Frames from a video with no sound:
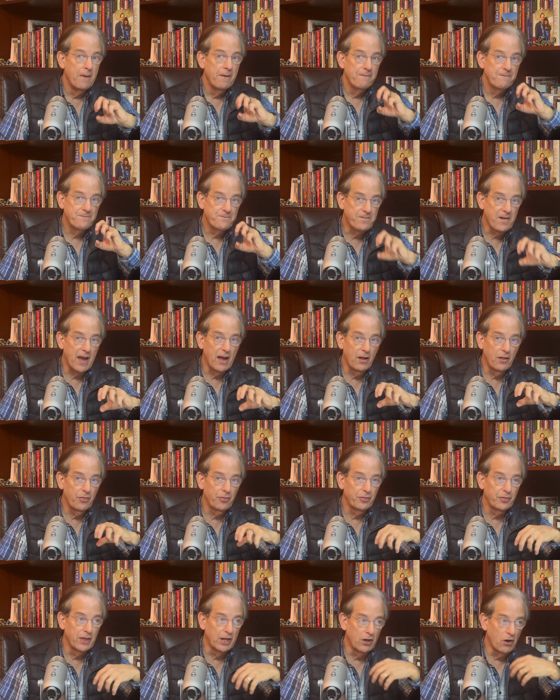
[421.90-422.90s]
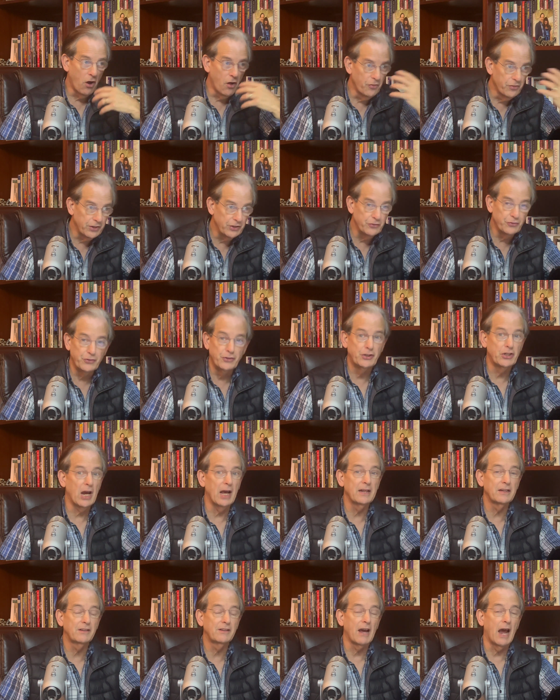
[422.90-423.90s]
felt that all these
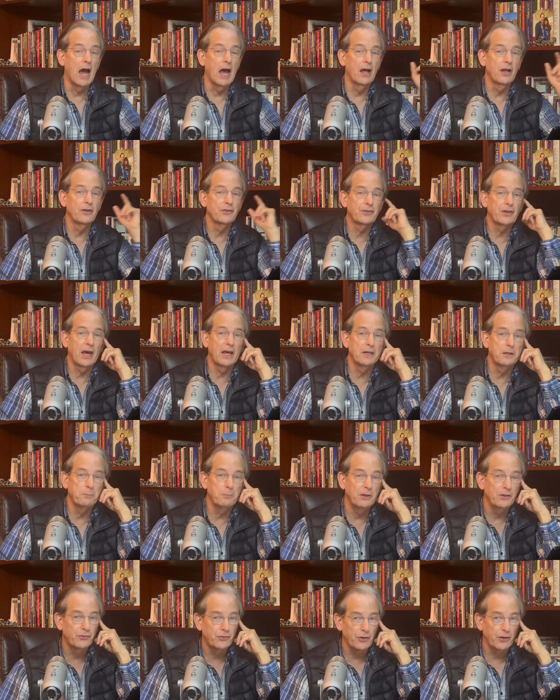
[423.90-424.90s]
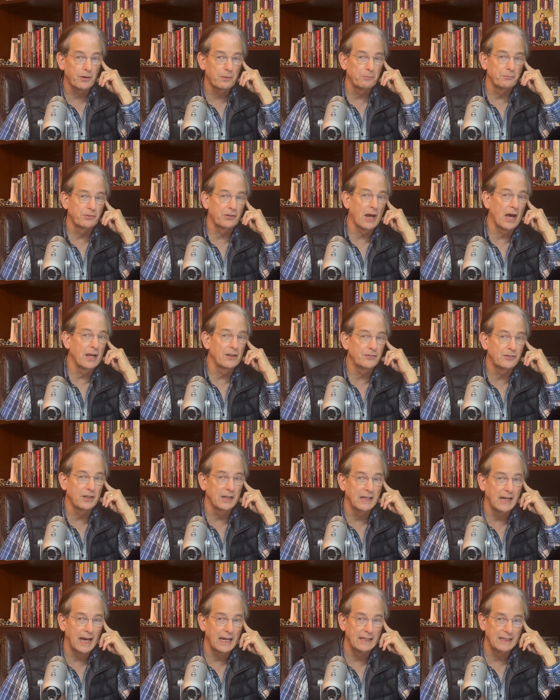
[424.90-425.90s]
Gentiles had to be circumcised
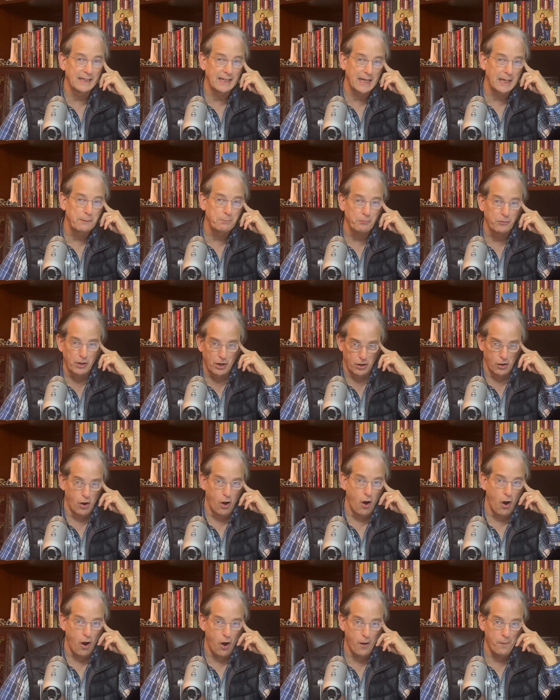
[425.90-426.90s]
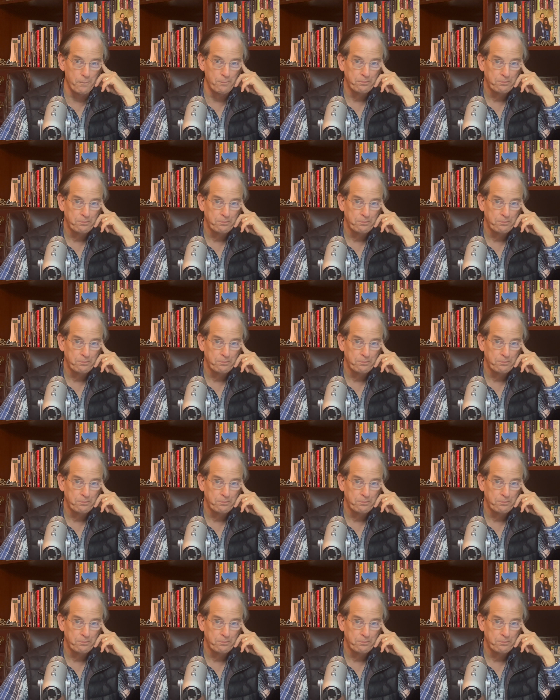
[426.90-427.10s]
and had to keep the law.